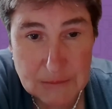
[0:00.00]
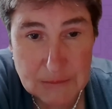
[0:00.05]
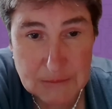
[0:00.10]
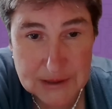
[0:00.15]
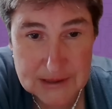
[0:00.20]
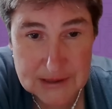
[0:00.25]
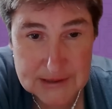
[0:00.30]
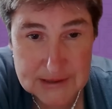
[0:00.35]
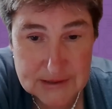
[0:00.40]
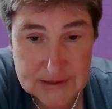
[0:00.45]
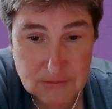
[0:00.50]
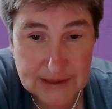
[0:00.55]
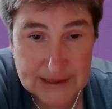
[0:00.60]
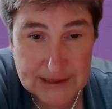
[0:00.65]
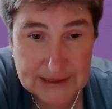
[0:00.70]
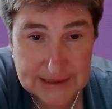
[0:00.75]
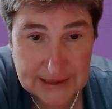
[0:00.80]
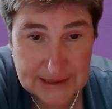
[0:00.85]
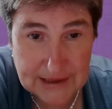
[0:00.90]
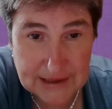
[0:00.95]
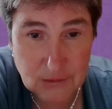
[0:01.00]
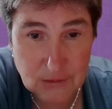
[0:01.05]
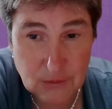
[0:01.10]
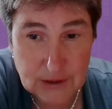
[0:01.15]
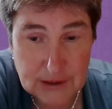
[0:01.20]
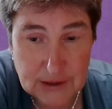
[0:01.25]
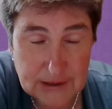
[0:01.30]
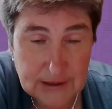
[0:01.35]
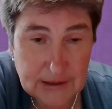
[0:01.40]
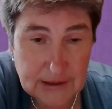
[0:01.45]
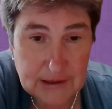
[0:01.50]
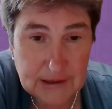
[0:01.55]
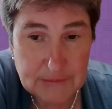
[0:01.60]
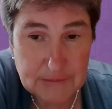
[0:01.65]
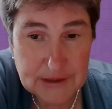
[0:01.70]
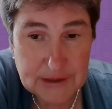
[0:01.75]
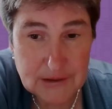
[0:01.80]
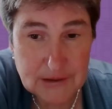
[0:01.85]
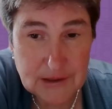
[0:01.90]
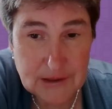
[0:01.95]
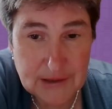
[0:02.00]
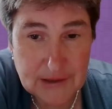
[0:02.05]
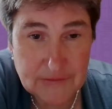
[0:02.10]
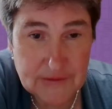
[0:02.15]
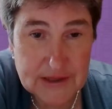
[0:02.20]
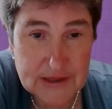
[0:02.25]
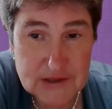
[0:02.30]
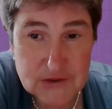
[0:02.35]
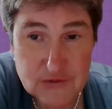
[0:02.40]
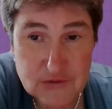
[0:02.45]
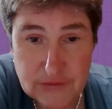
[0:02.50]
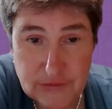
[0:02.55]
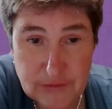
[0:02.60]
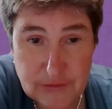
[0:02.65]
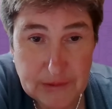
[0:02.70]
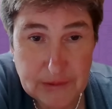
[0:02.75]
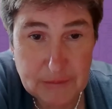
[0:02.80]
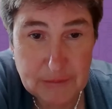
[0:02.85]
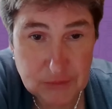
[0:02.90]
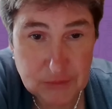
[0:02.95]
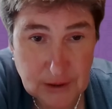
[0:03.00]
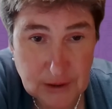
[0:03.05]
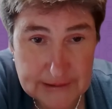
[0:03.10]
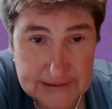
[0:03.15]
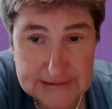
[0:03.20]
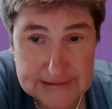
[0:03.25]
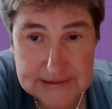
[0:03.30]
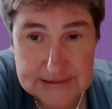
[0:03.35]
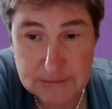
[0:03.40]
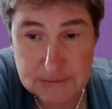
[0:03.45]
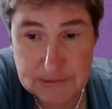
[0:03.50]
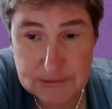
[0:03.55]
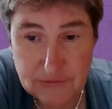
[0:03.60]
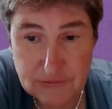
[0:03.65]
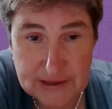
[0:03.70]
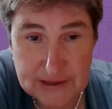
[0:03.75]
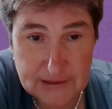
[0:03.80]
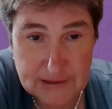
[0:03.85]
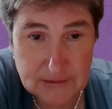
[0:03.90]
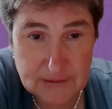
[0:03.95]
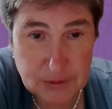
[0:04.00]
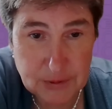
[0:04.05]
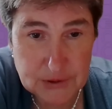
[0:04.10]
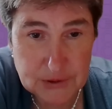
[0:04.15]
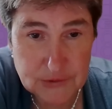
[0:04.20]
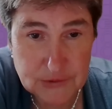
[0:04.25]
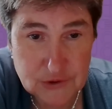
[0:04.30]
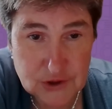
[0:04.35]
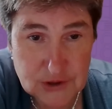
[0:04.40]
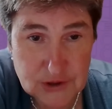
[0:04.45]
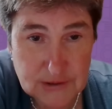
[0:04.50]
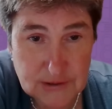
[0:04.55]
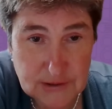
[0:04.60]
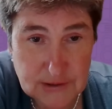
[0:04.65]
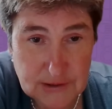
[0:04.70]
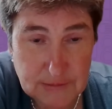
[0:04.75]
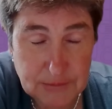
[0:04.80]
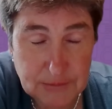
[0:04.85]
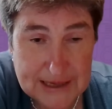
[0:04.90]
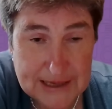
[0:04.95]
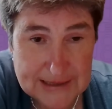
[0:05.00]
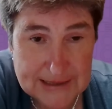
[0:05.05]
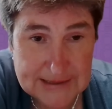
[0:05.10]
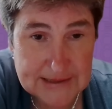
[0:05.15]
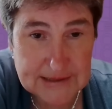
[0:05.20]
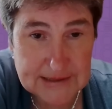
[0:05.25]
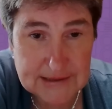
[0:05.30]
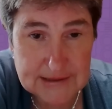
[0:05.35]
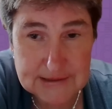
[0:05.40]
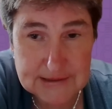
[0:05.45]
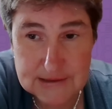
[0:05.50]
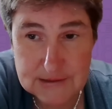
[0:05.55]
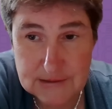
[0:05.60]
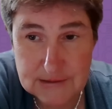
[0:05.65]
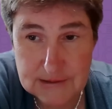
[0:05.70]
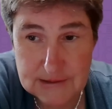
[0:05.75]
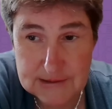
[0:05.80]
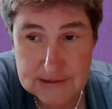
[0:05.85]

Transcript: because right now, I mean, a lot of it is driven by price. To be frank, pollution, uh, plastic is